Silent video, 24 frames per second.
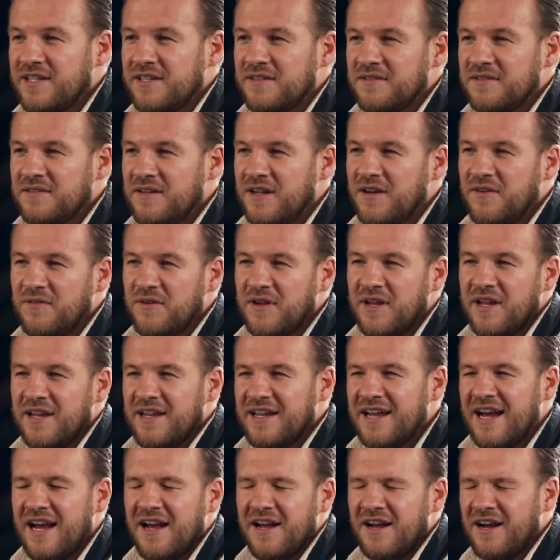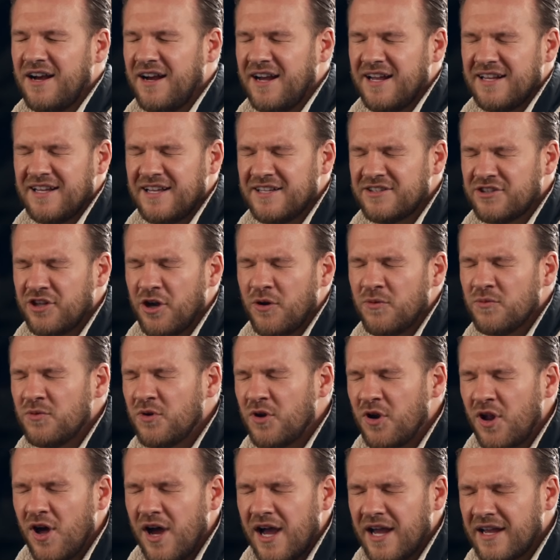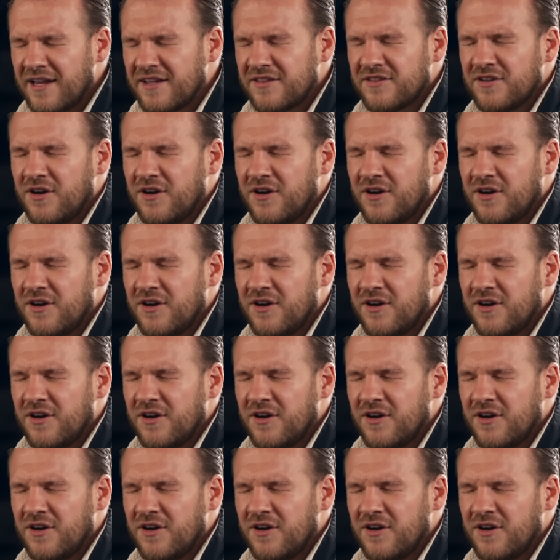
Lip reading: it, I don't like